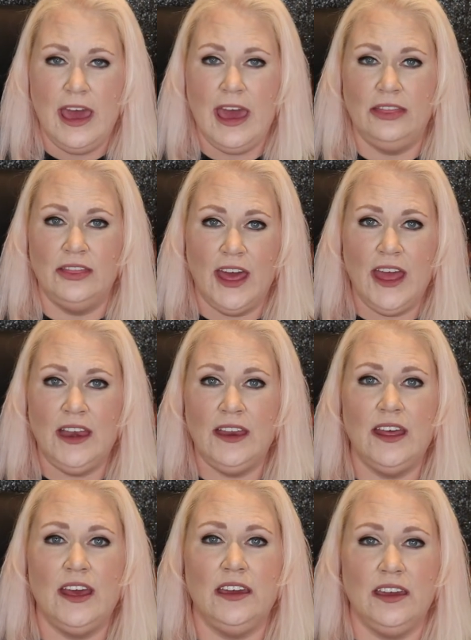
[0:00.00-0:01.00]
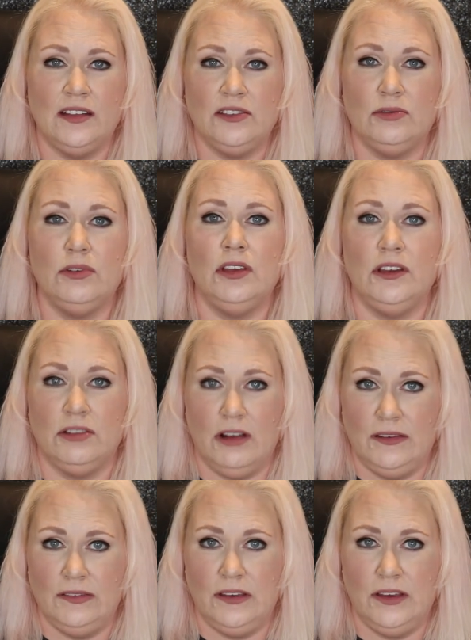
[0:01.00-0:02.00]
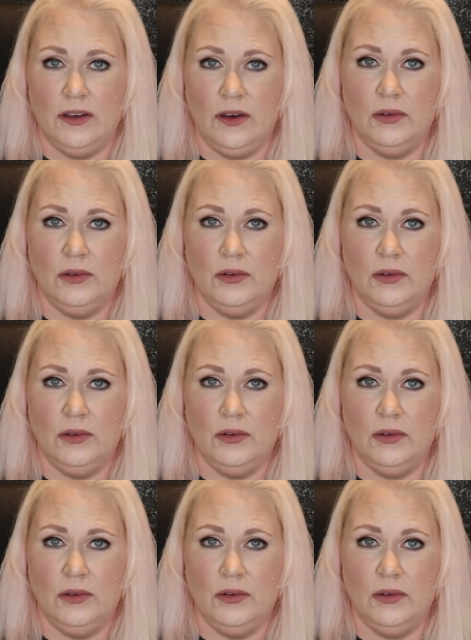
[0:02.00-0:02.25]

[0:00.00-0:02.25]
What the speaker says: And then it gets really crazy.